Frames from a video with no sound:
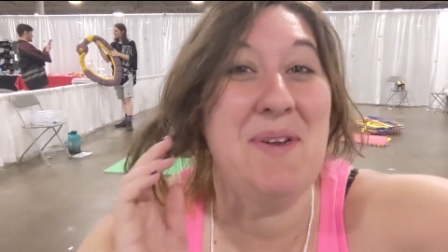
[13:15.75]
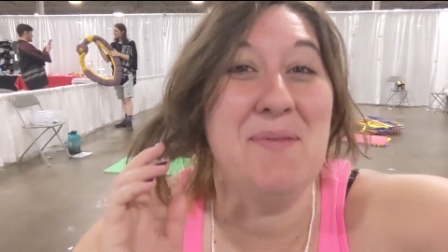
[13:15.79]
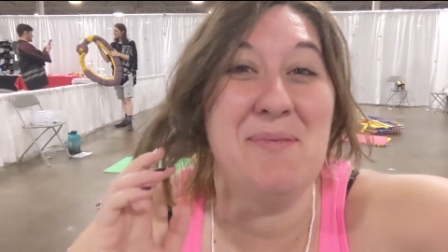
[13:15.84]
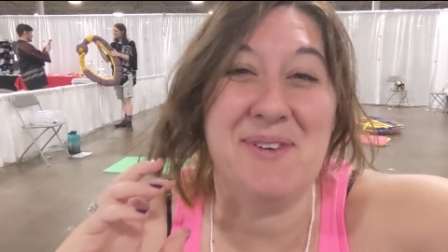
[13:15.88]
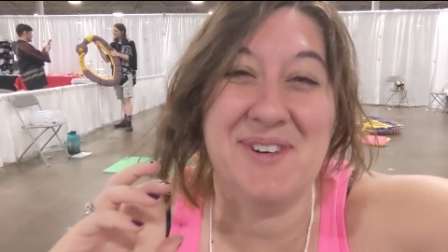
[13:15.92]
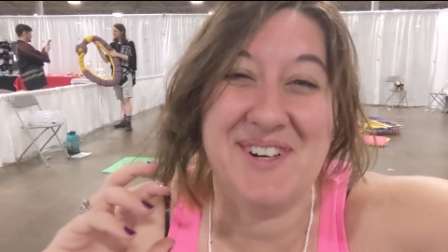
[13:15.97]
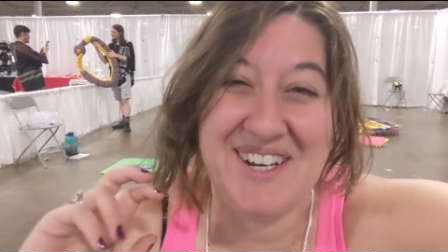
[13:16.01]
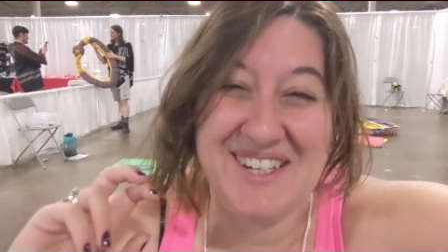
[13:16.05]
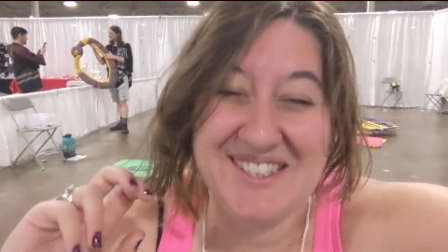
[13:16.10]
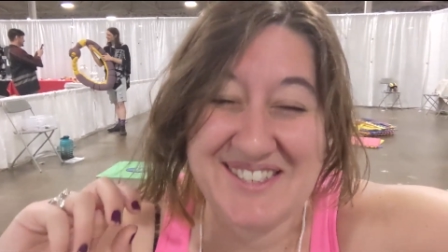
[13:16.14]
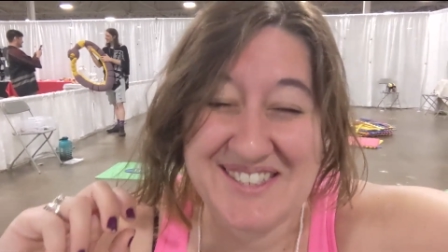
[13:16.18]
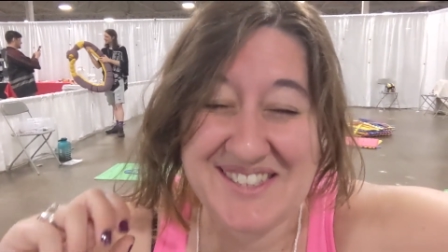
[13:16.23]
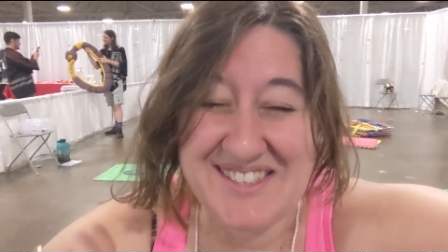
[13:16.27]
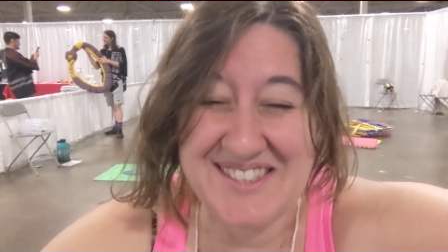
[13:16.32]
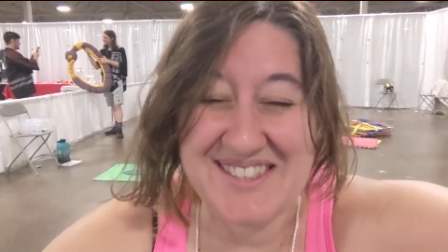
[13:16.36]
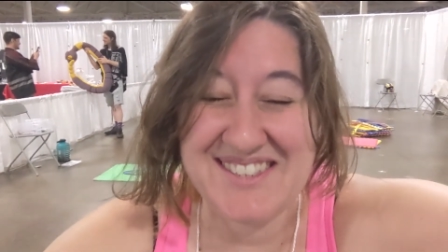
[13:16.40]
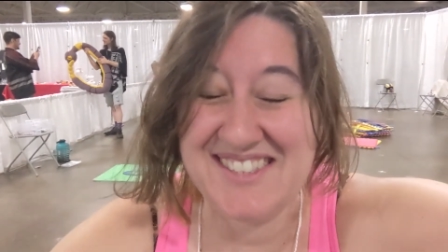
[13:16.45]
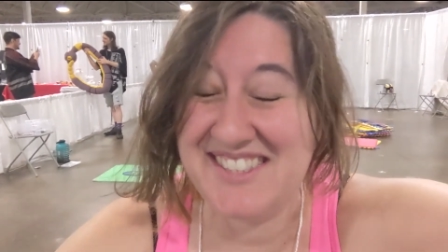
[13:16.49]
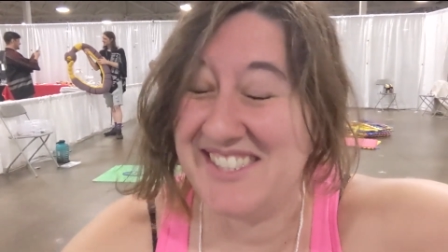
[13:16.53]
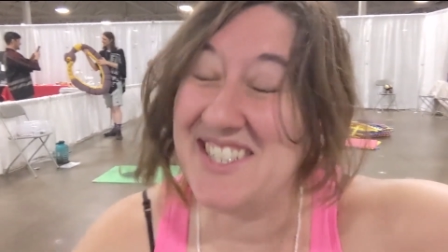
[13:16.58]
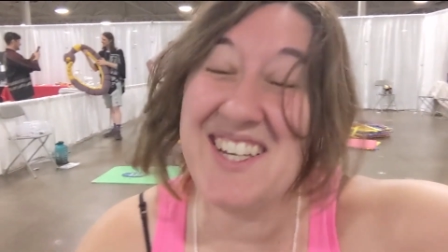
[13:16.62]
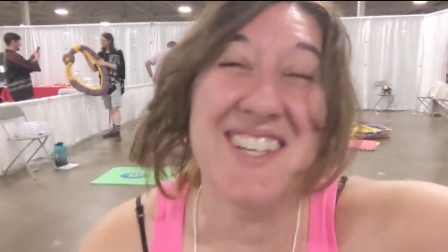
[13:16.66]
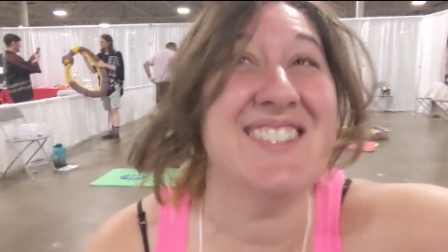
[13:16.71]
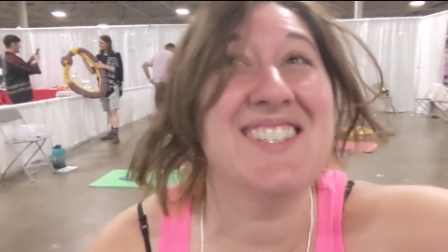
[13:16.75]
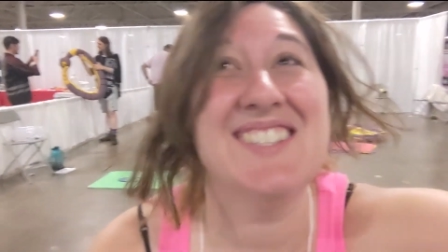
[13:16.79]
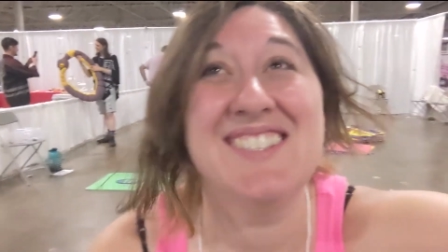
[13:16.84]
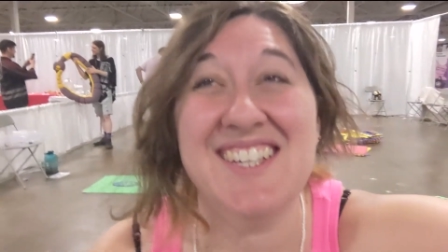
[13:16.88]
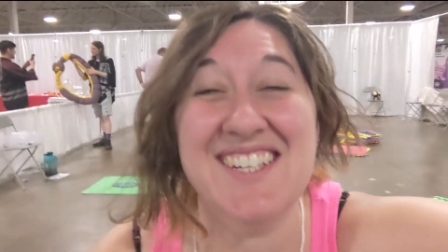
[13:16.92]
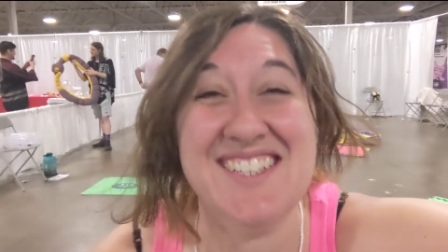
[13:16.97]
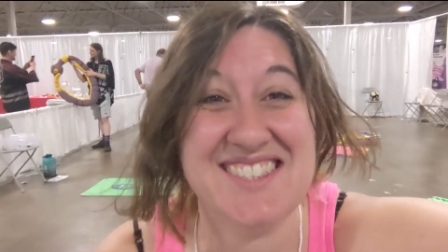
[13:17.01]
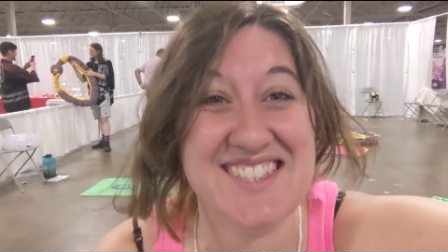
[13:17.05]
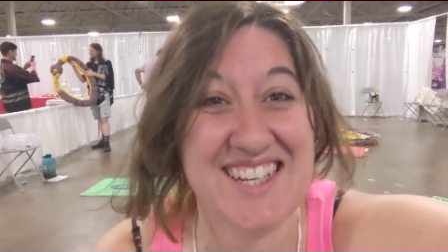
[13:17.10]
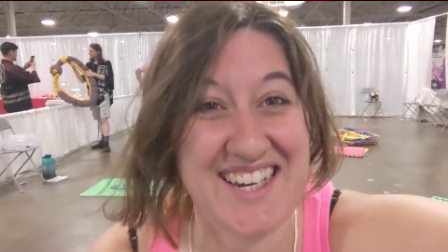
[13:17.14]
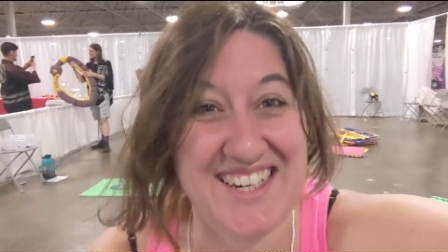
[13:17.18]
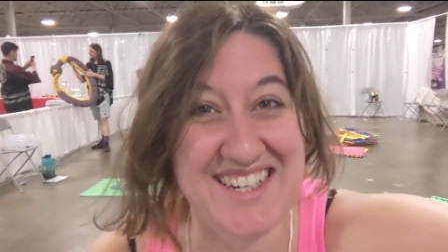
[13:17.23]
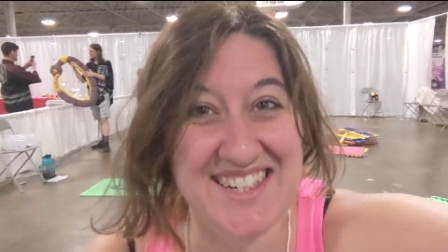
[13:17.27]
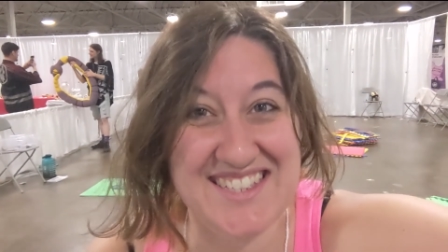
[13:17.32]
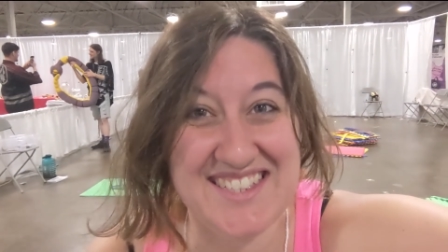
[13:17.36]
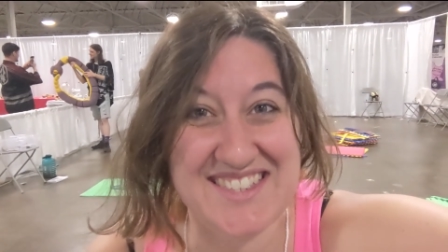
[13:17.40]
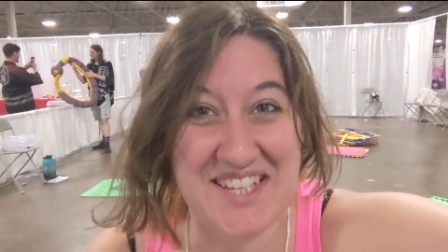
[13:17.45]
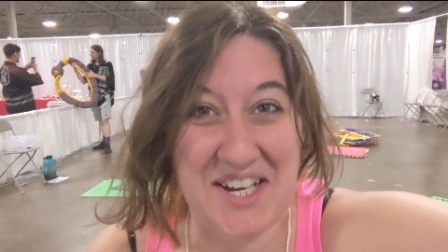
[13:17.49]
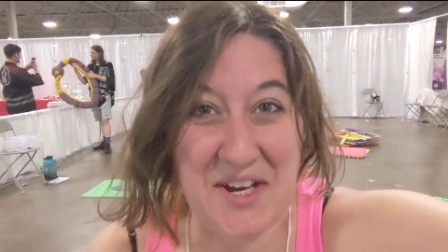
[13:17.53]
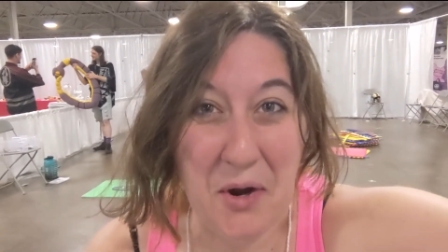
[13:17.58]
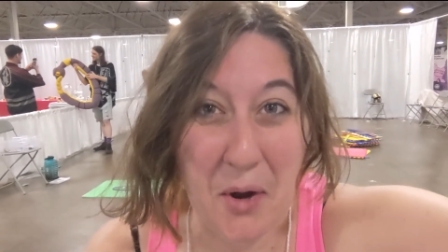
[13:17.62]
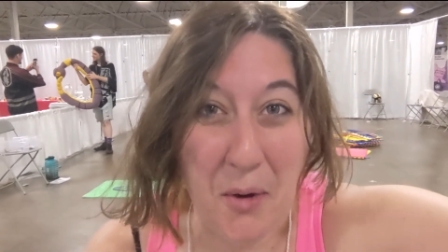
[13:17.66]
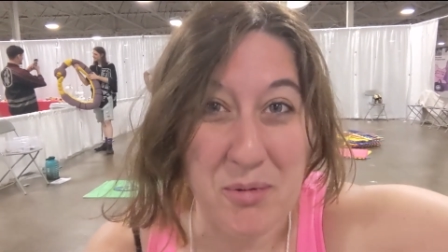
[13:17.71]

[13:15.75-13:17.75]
People got just as excited as I